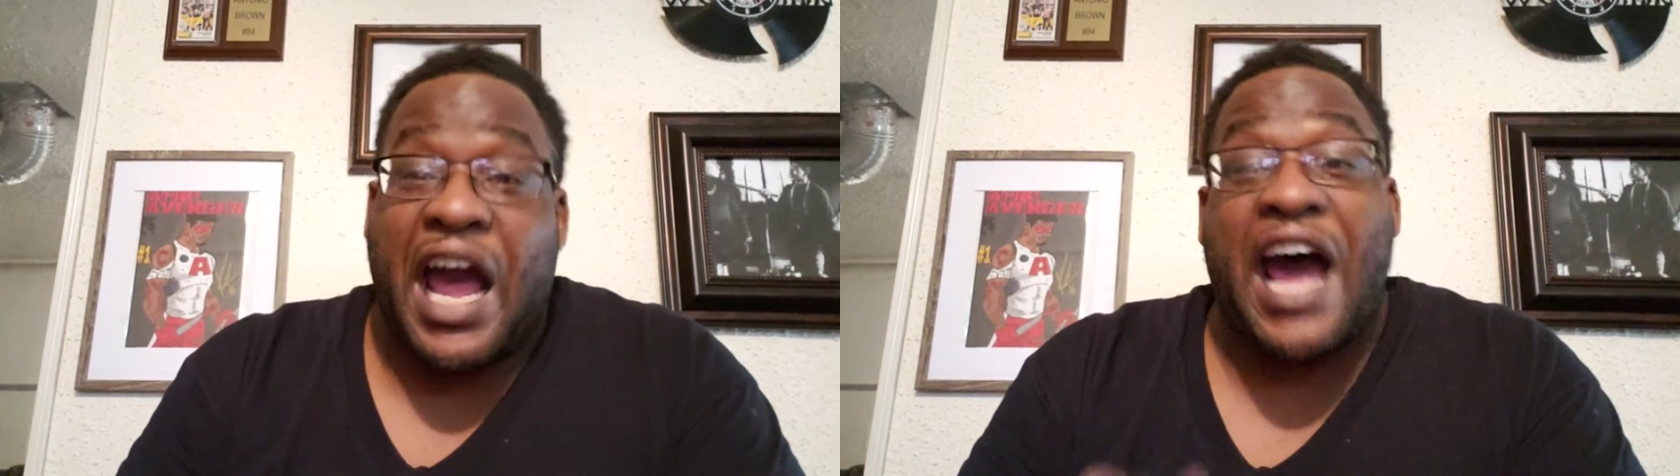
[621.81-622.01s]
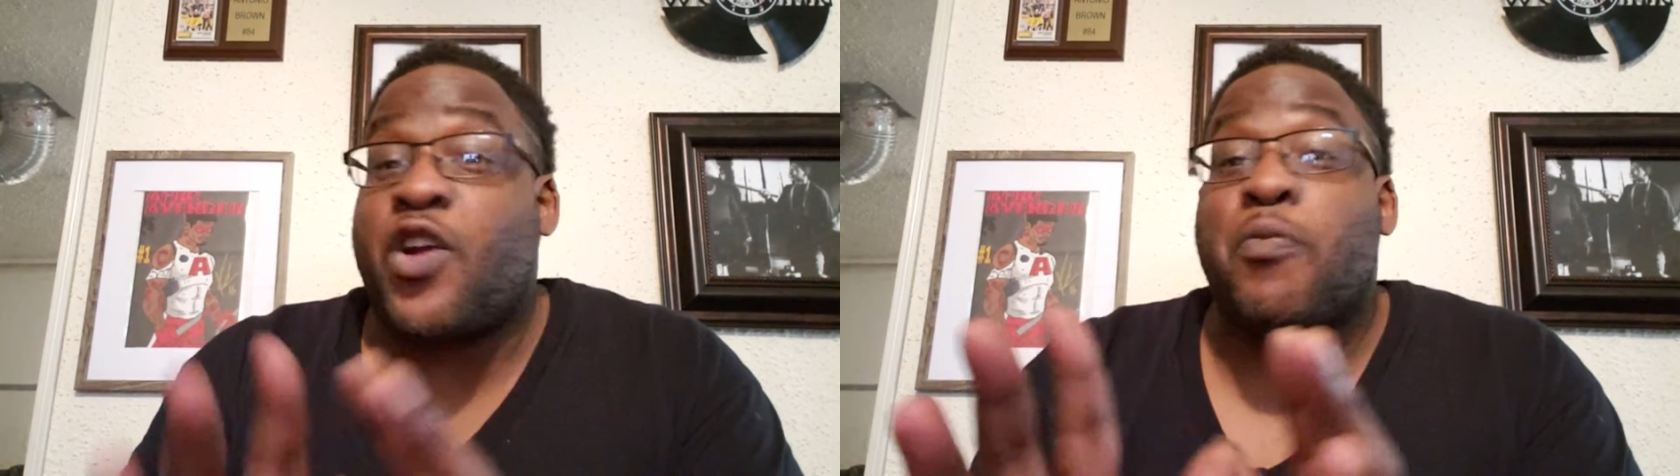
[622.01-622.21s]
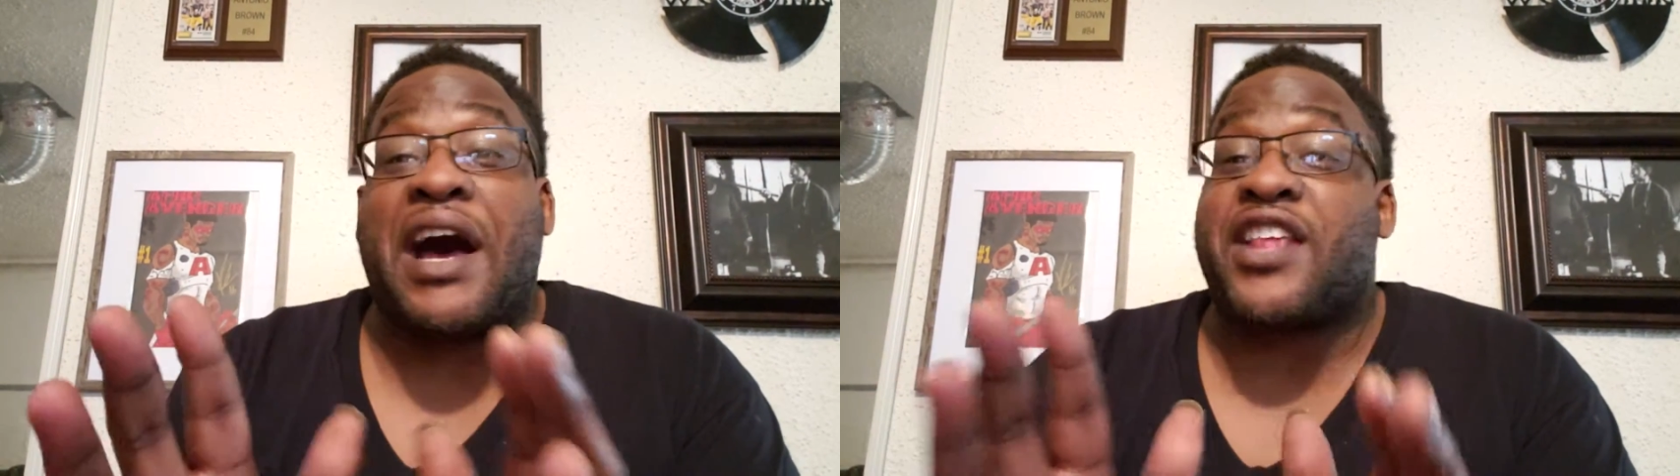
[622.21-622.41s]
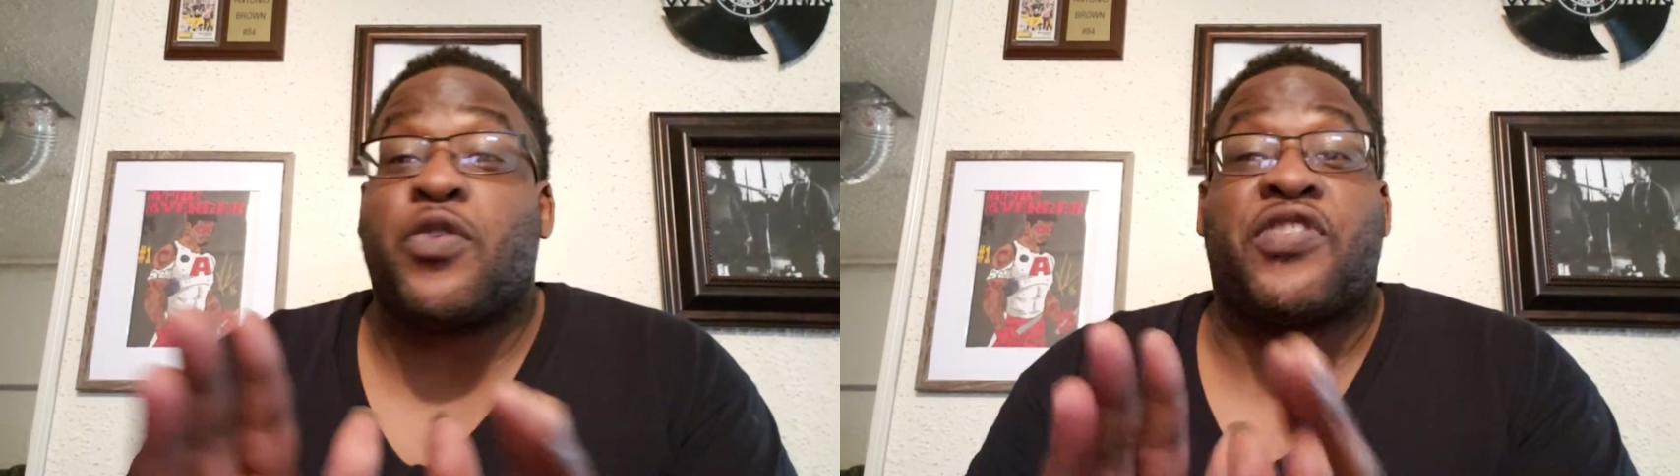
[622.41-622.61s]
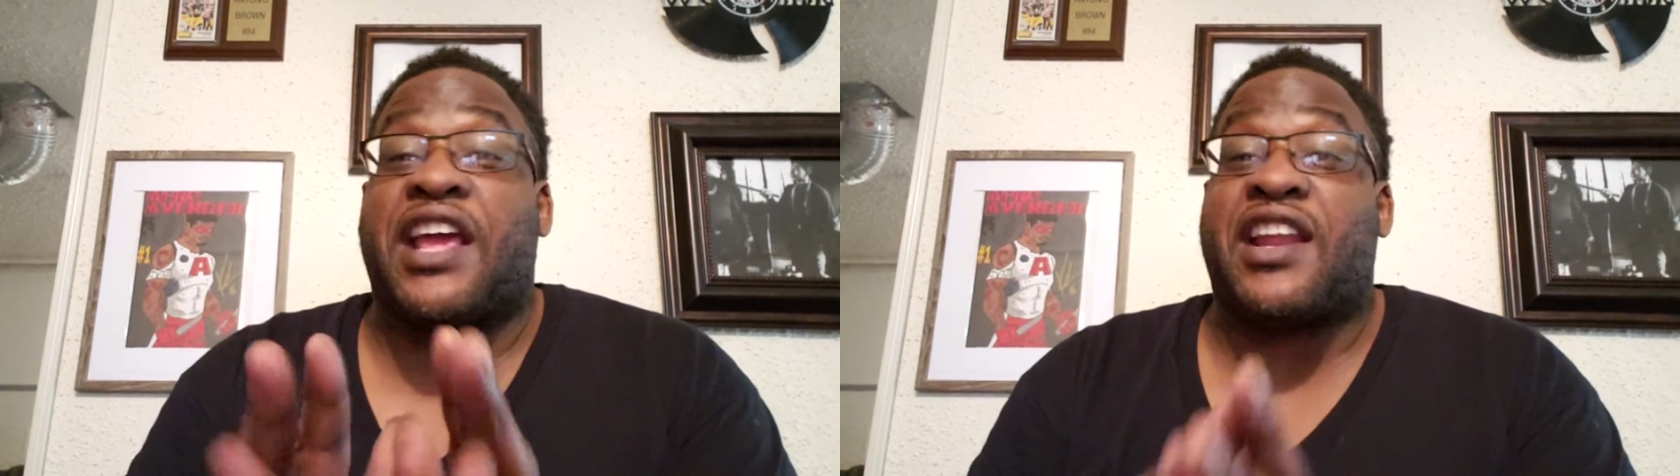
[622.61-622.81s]
I don't mind you
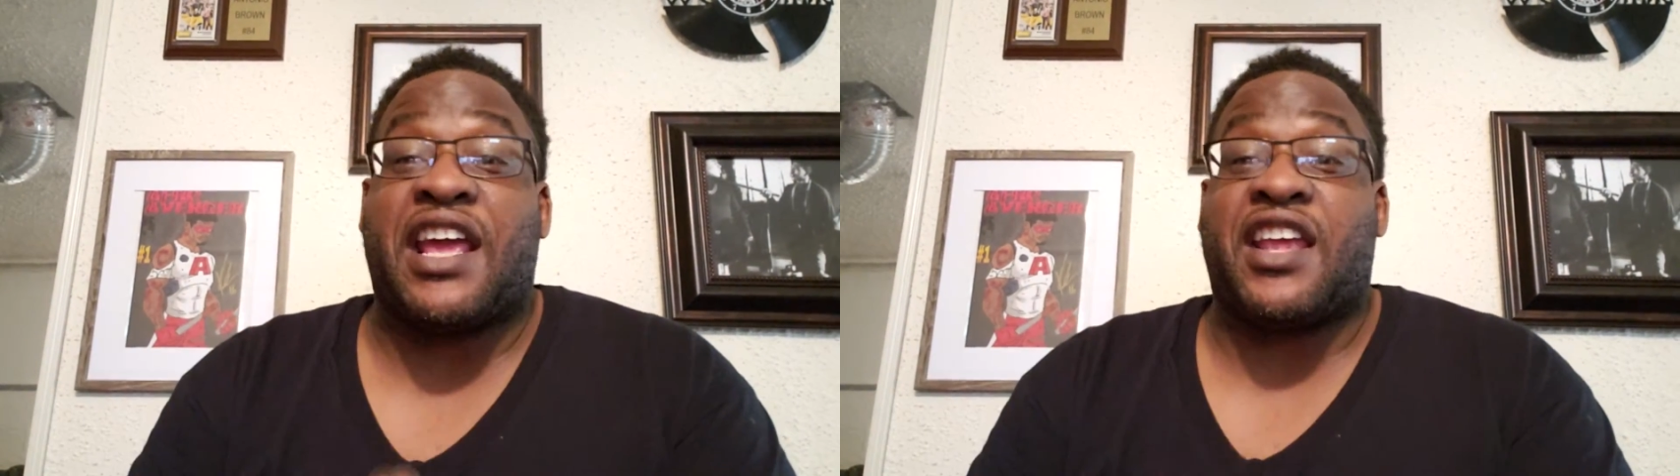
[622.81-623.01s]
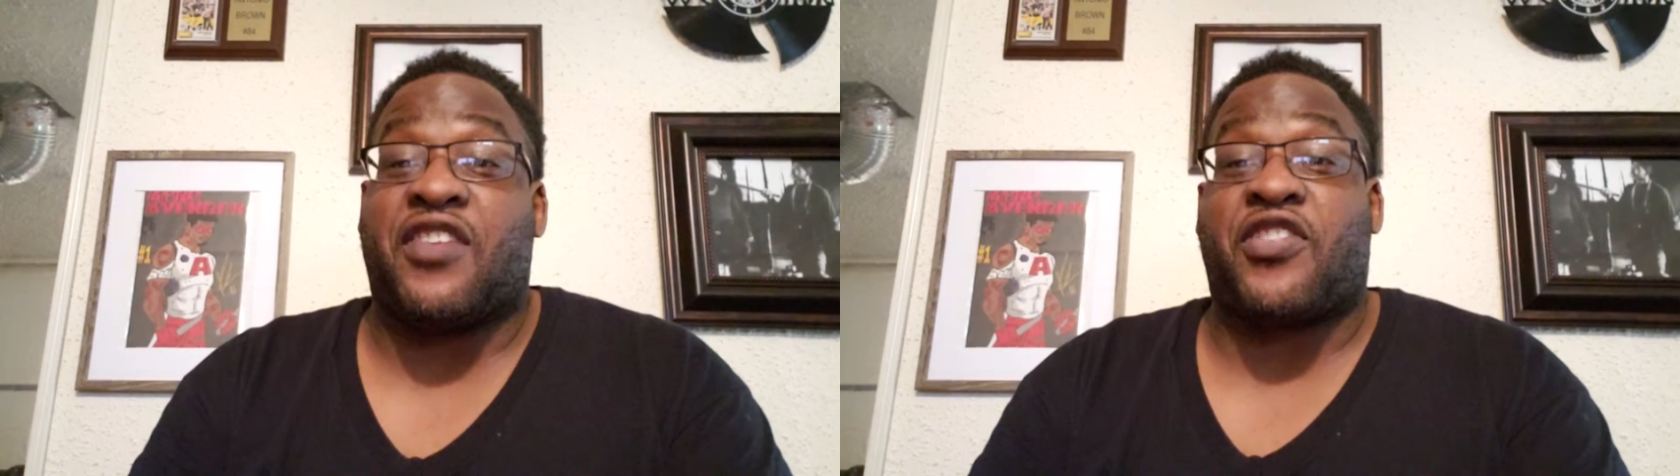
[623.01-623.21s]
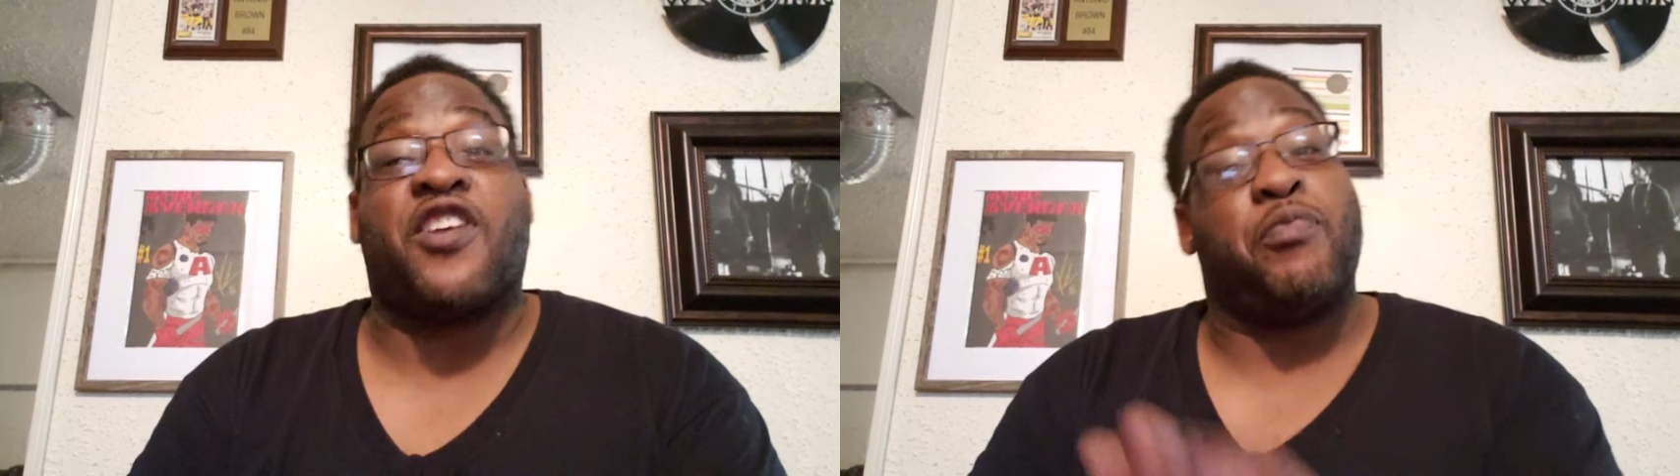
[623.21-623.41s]
saying negative stuff,